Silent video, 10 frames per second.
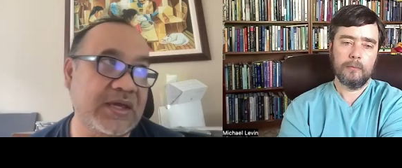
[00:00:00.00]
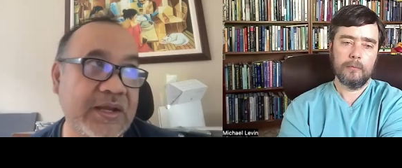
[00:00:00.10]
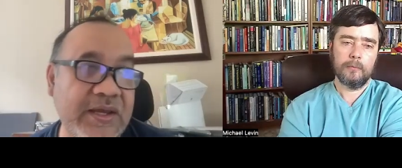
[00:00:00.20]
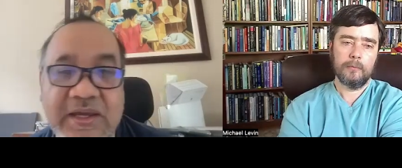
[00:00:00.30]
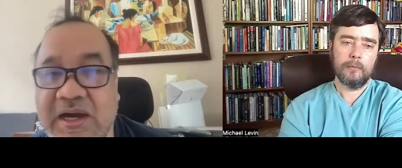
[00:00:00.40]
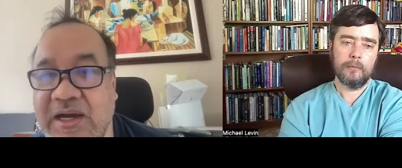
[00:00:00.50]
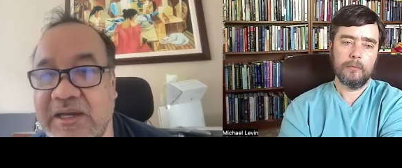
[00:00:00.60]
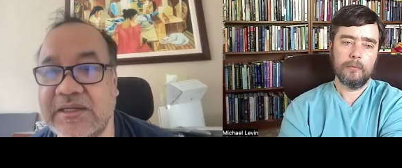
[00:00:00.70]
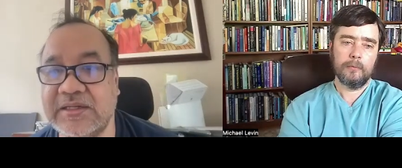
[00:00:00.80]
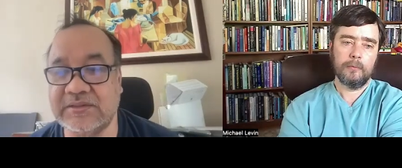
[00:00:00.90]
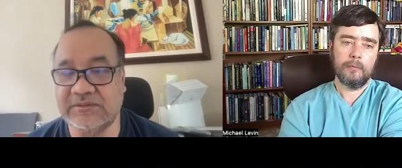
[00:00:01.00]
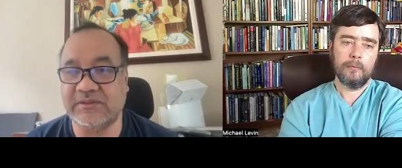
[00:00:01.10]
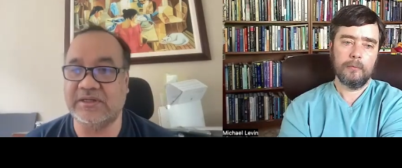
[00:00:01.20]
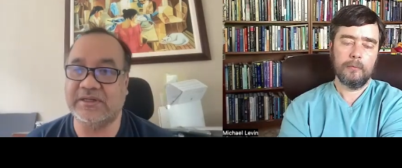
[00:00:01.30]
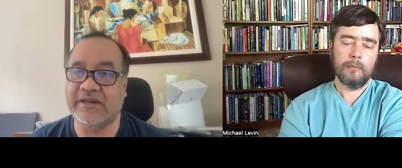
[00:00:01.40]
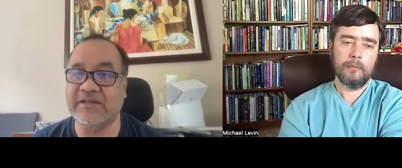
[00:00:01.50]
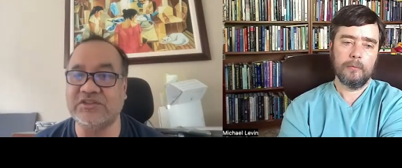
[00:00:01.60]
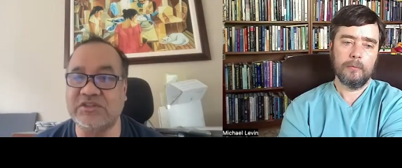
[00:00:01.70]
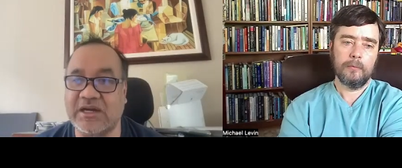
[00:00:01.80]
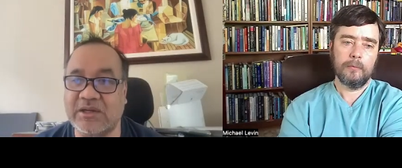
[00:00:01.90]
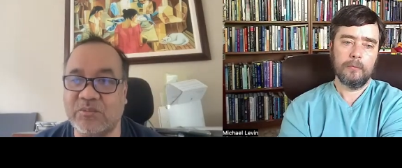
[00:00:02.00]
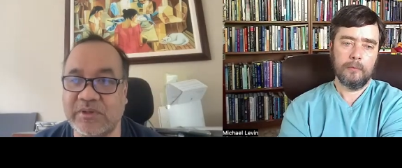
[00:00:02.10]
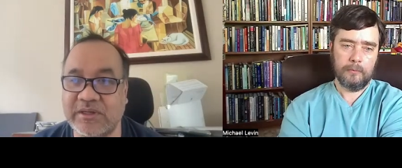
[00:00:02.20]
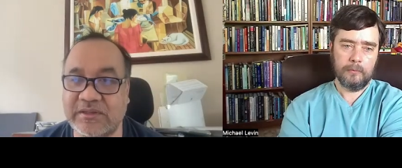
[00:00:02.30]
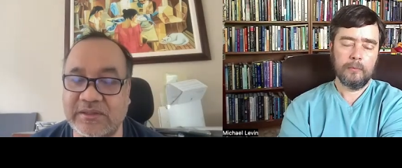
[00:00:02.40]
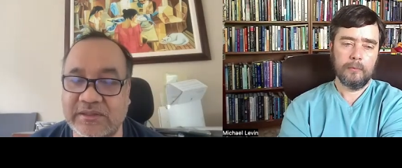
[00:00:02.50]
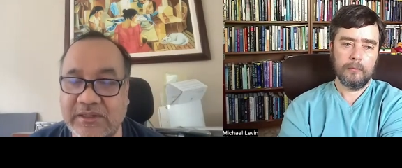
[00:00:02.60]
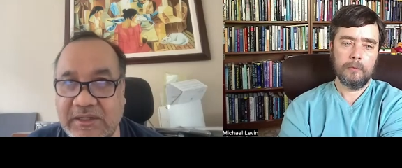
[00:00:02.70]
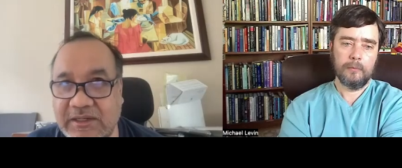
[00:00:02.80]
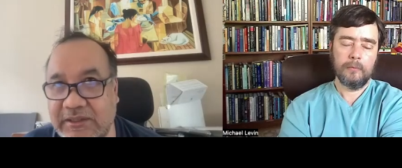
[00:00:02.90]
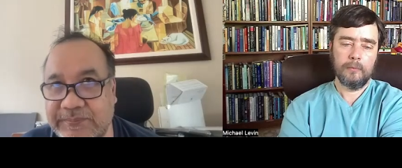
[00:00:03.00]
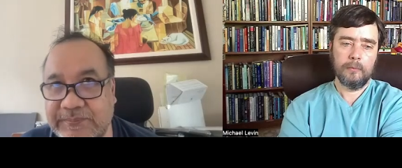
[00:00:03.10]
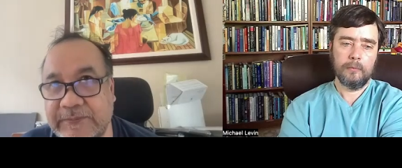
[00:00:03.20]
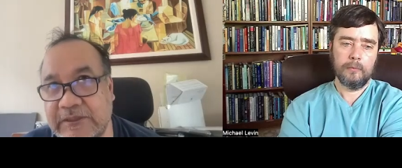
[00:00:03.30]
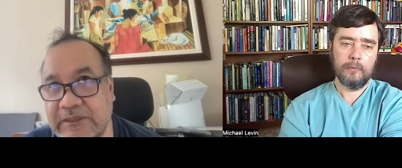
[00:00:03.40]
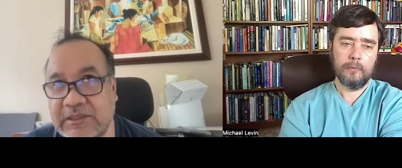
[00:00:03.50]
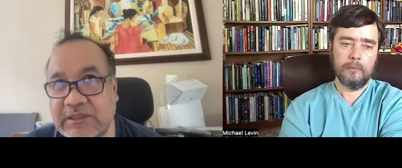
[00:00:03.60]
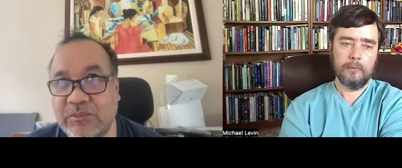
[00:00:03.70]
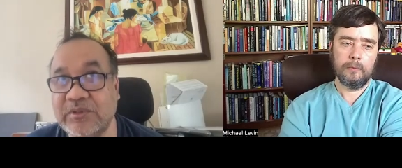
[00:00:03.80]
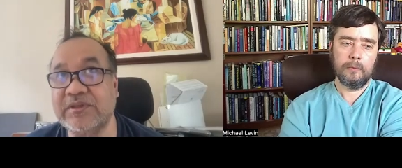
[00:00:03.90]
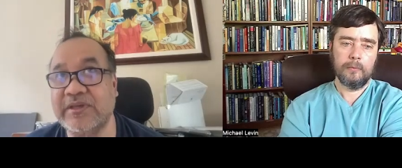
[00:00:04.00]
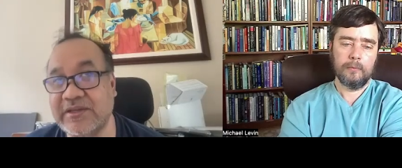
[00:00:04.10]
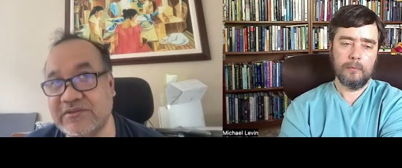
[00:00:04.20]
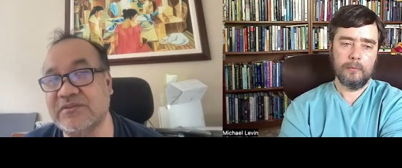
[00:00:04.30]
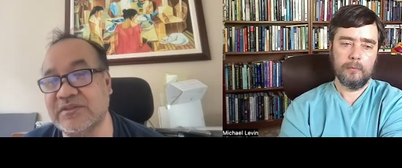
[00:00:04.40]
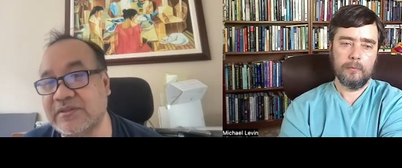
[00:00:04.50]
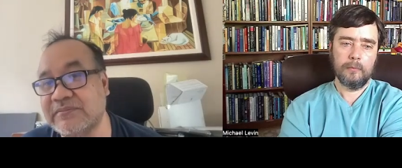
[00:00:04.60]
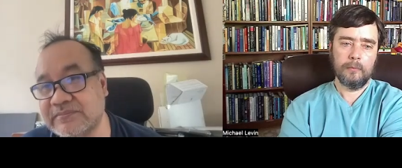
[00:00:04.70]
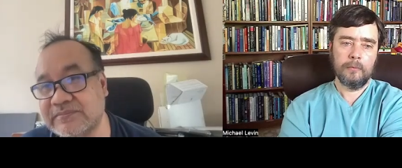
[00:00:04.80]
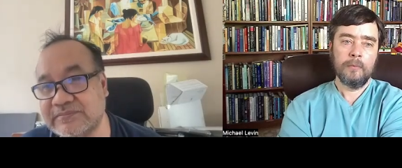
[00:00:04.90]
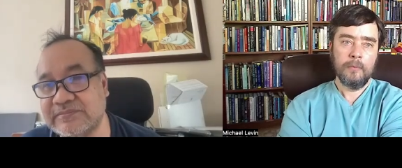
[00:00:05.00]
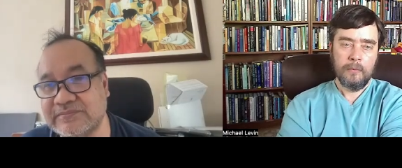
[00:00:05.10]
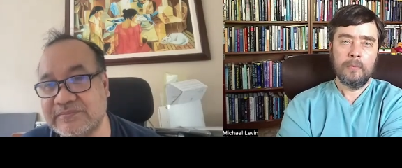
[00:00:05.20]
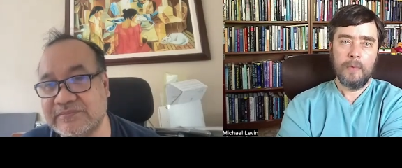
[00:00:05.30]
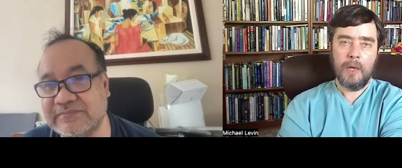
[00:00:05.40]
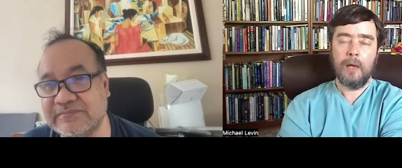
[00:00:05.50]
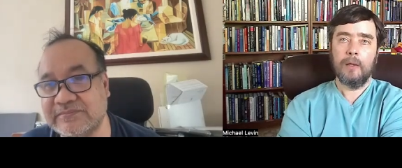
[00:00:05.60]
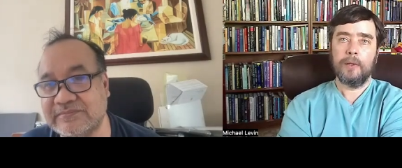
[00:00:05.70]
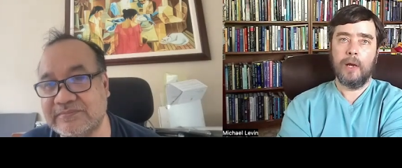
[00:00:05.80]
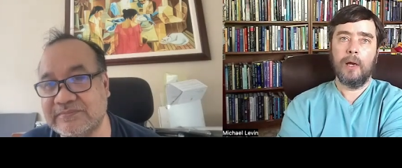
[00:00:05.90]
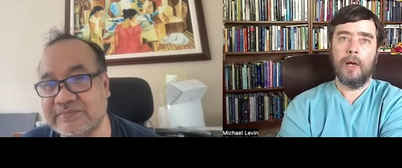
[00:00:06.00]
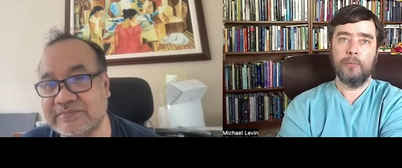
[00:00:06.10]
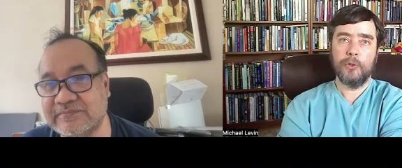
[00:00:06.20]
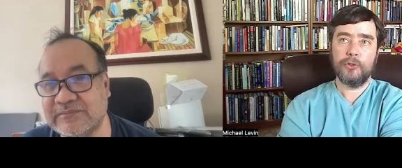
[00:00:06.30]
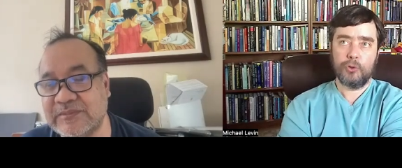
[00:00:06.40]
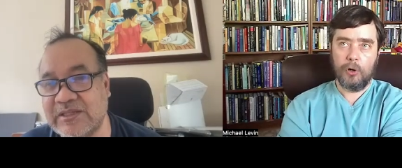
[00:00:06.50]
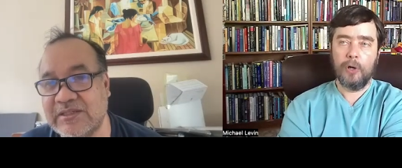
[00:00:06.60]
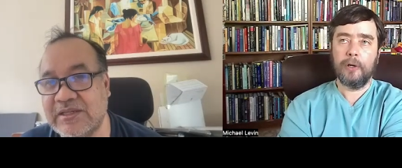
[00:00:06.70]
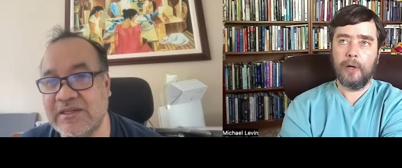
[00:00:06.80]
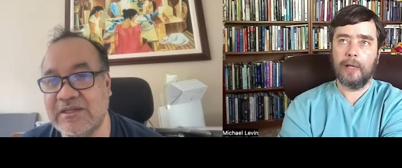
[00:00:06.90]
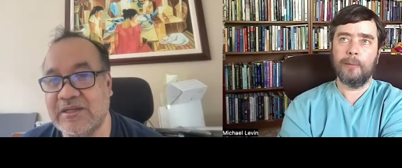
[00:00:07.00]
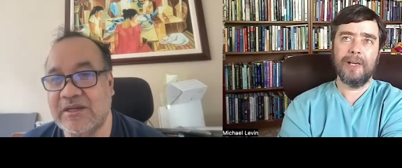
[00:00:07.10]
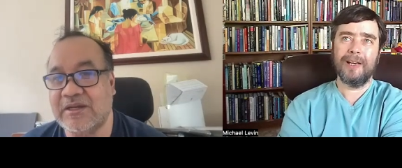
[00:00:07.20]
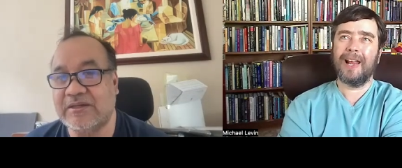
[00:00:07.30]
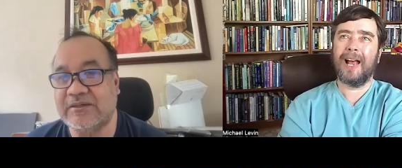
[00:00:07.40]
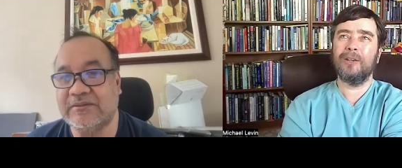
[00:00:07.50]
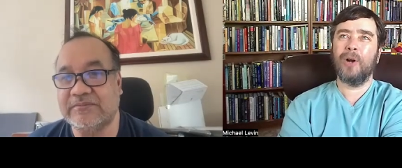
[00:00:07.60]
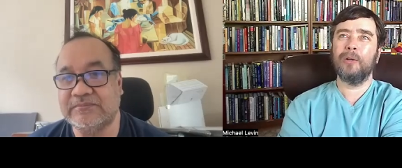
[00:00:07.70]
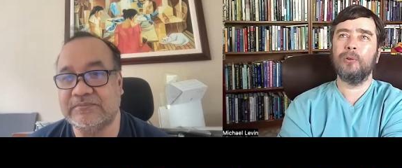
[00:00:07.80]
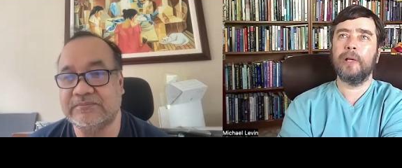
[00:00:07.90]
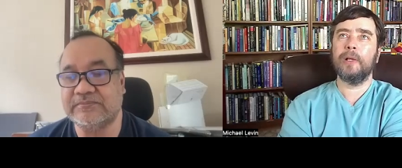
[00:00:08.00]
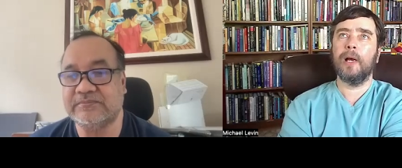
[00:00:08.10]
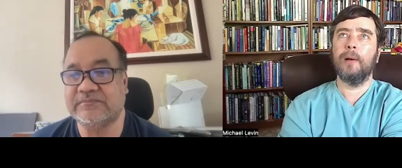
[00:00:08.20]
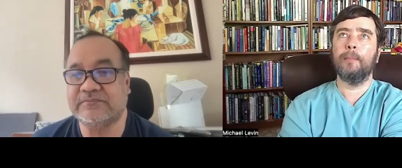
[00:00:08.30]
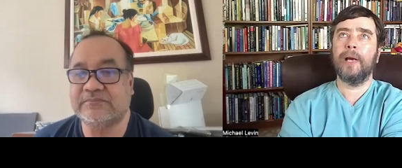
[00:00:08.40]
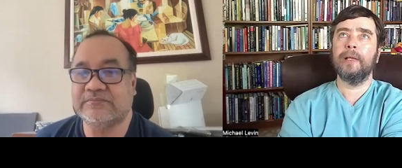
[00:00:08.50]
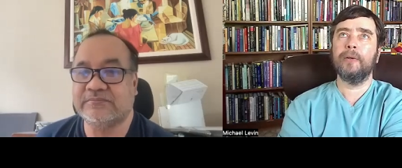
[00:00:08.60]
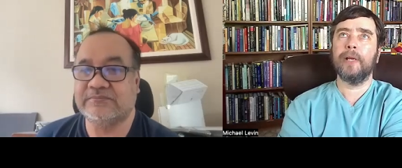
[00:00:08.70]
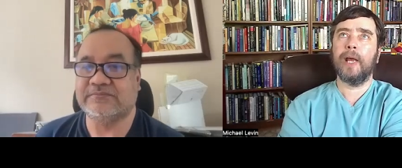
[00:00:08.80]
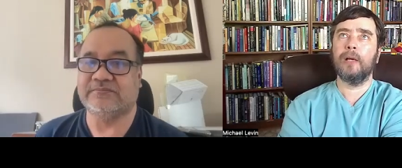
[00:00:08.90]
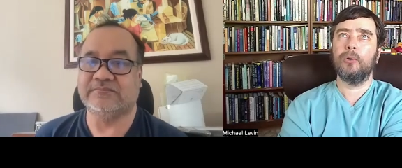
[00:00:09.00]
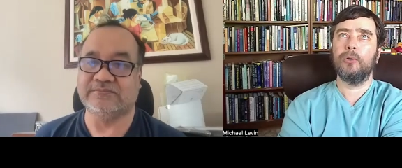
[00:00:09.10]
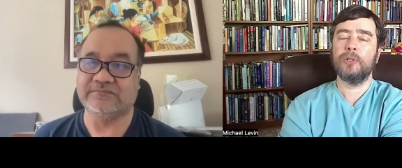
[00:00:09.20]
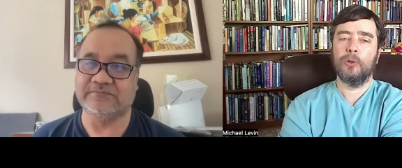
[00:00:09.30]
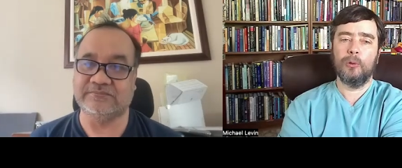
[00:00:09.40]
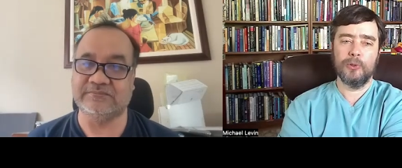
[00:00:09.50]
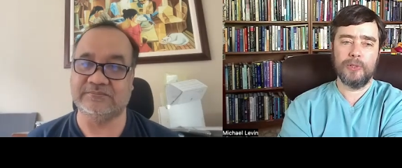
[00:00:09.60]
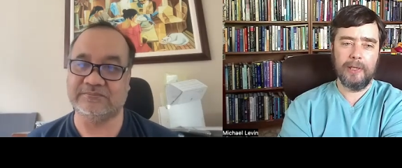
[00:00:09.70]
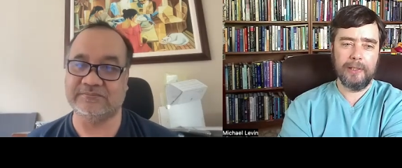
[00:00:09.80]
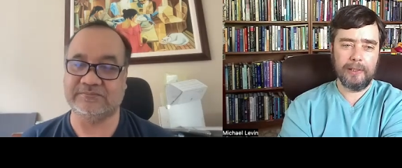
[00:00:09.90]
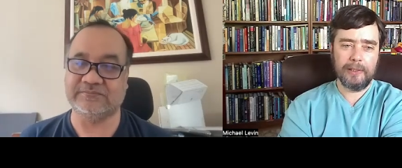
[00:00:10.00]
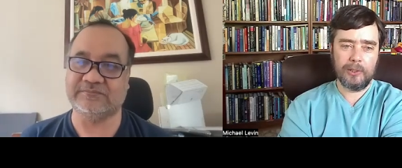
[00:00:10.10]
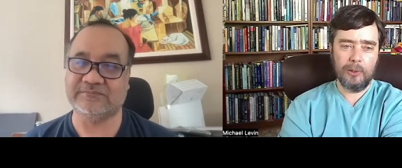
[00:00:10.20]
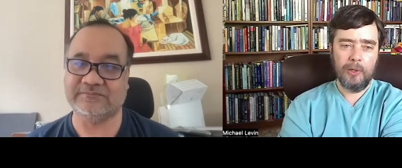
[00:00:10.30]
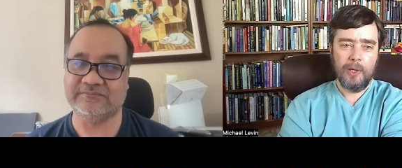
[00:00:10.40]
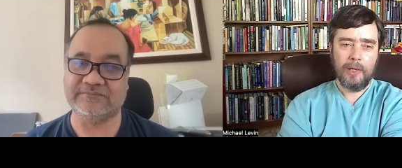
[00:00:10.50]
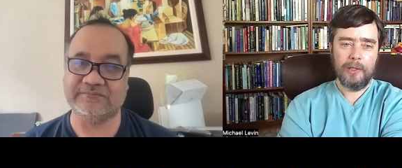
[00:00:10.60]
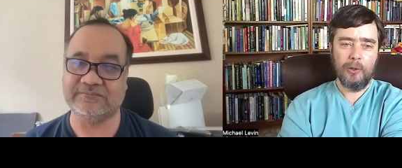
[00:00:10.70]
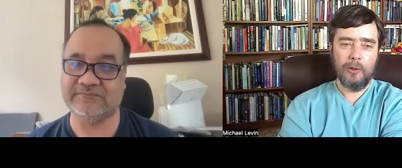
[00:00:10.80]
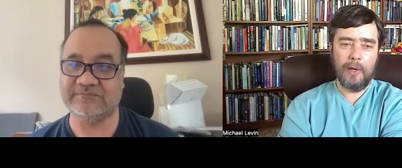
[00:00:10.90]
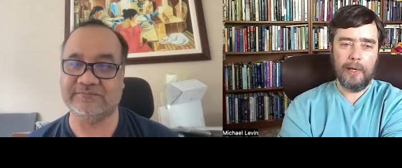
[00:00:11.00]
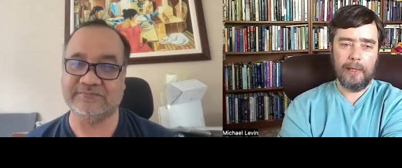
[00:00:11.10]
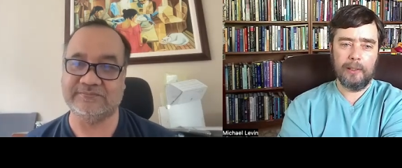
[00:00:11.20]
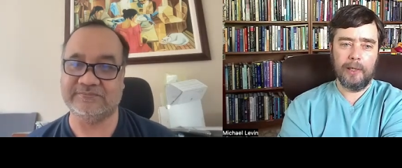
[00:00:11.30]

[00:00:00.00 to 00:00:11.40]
Speaker 1: an AI, right? An AGI with um, with agency.
Speaker 2: Yeah, yeah. I with stronger, and I mean, again, I don't, I don't like um, binary categories on almost anything. So you know, I,